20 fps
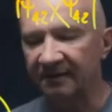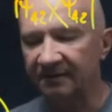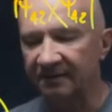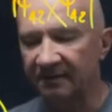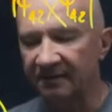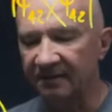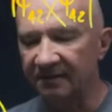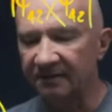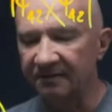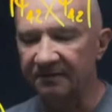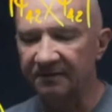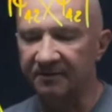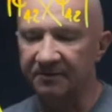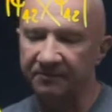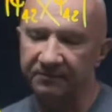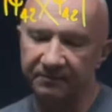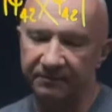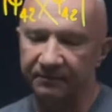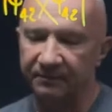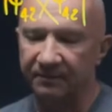he's
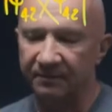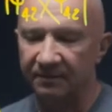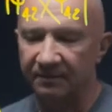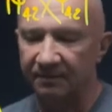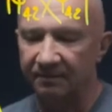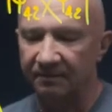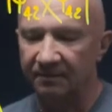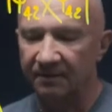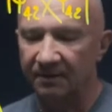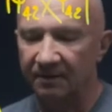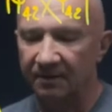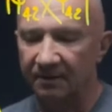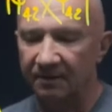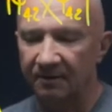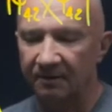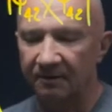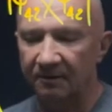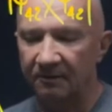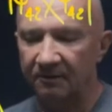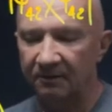
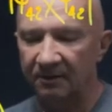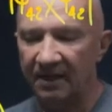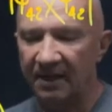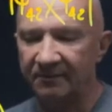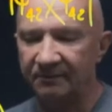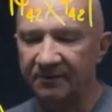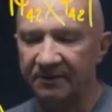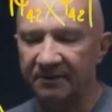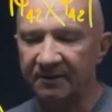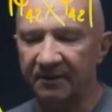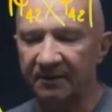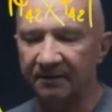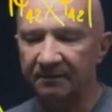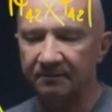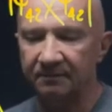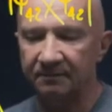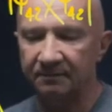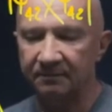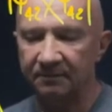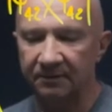collapsing
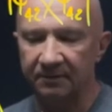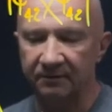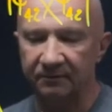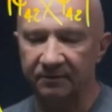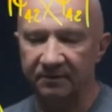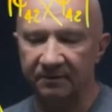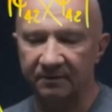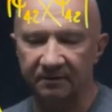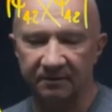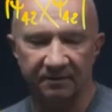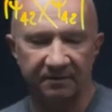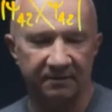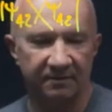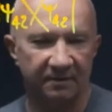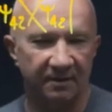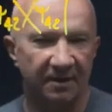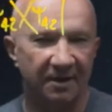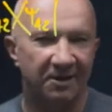using this